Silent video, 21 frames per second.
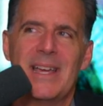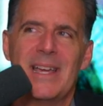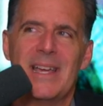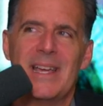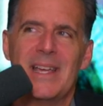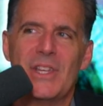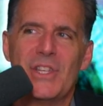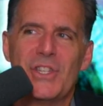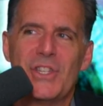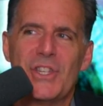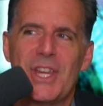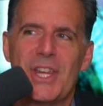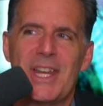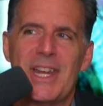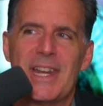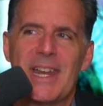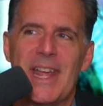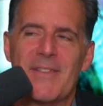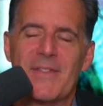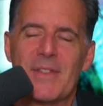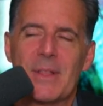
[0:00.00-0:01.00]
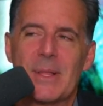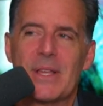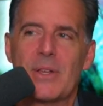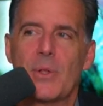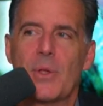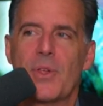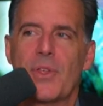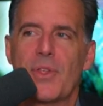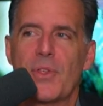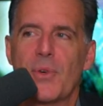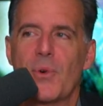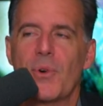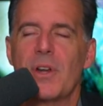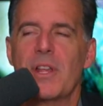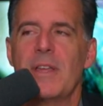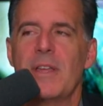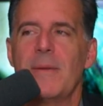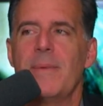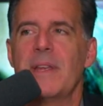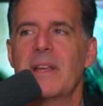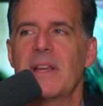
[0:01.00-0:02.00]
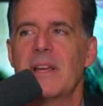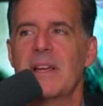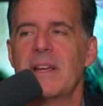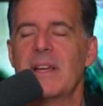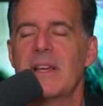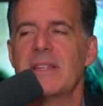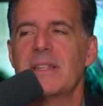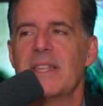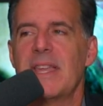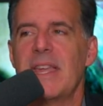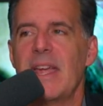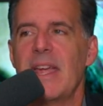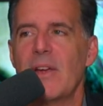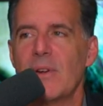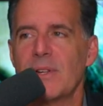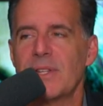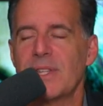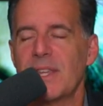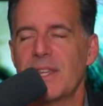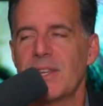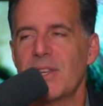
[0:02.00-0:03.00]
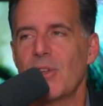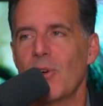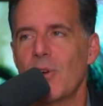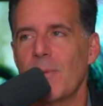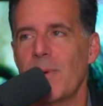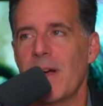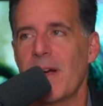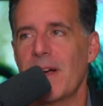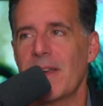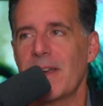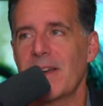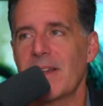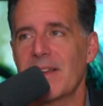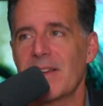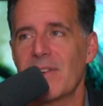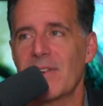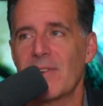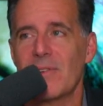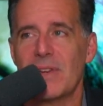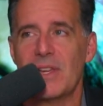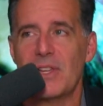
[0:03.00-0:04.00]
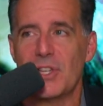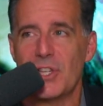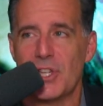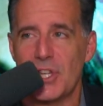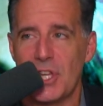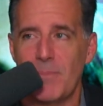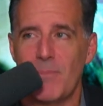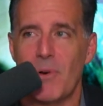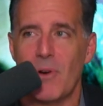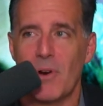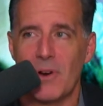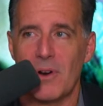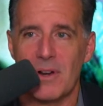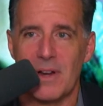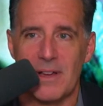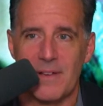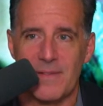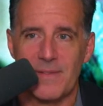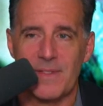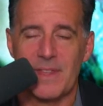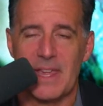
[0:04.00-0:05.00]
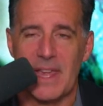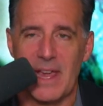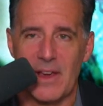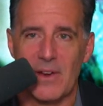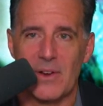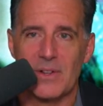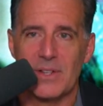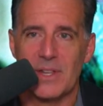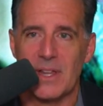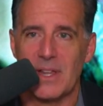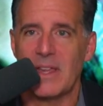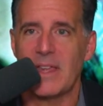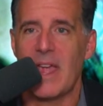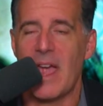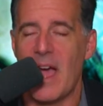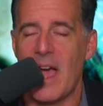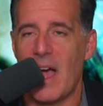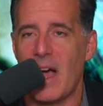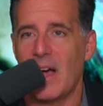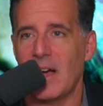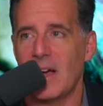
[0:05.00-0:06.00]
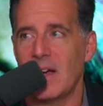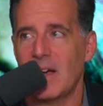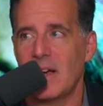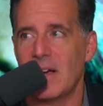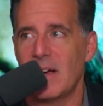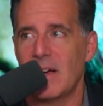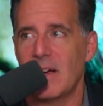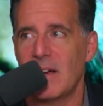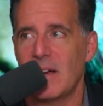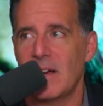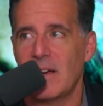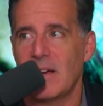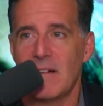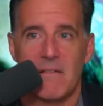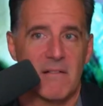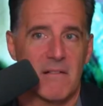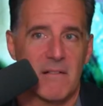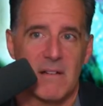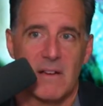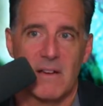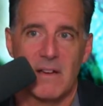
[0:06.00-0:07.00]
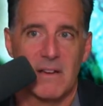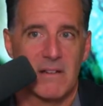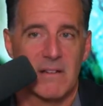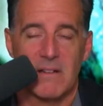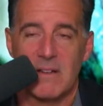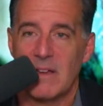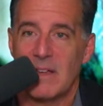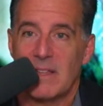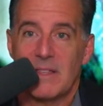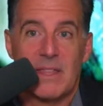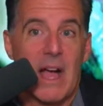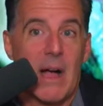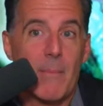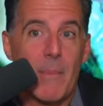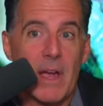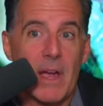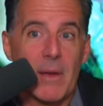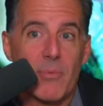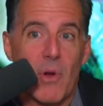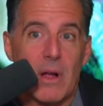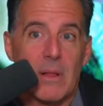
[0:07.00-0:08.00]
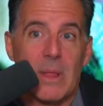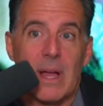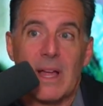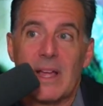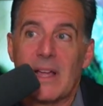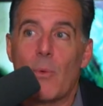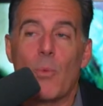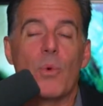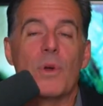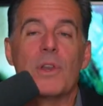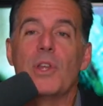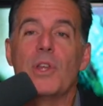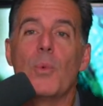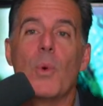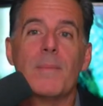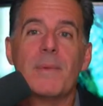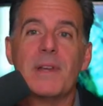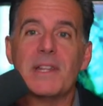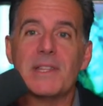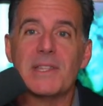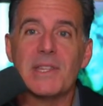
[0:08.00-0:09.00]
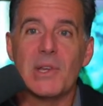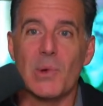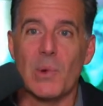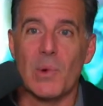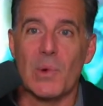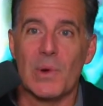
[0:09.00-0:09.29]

she didn't have the legal authority because the heirs didn't know about it. I go, is she part of the heirs? Yeah. Not my problem. Like, what do you want me to do?